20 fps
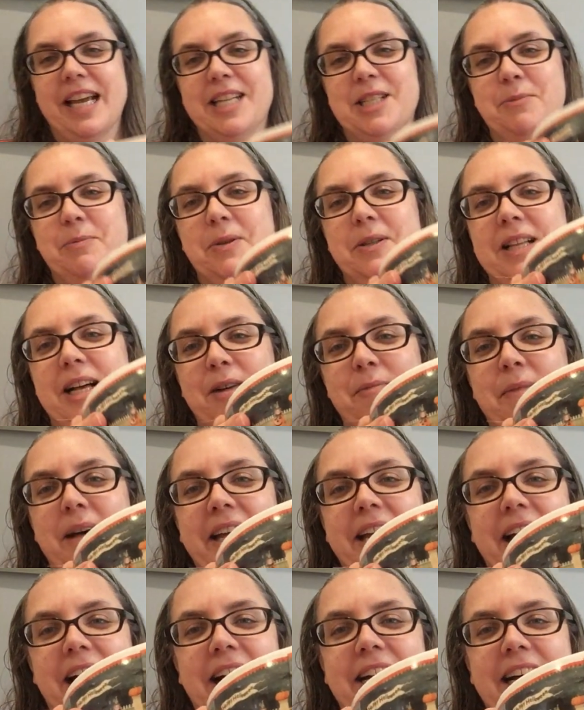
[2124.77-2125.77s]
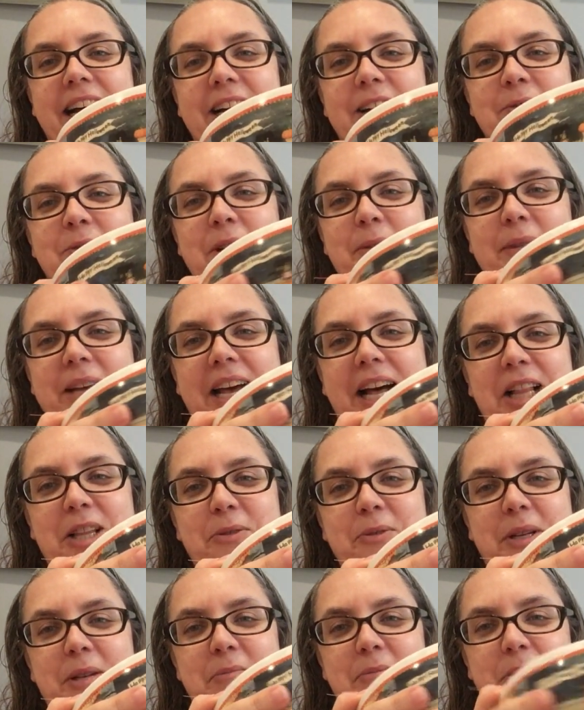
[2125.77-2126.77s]
I had to pull out my one of my
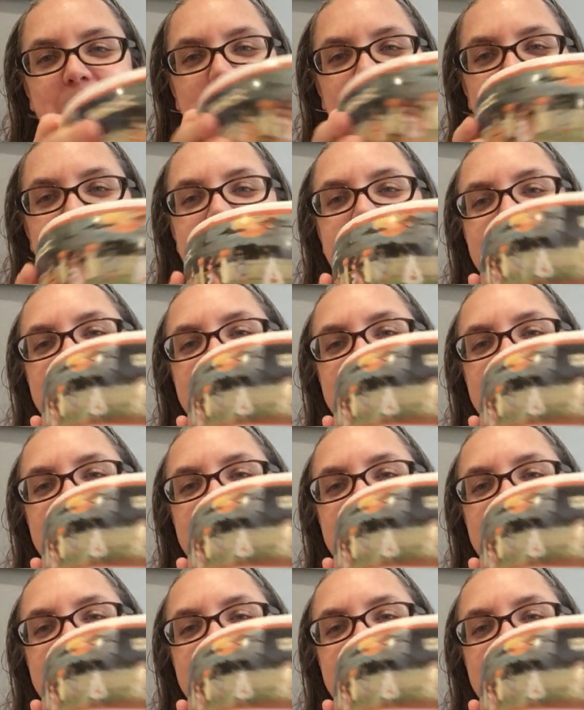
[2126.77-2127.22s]
Halloween bowls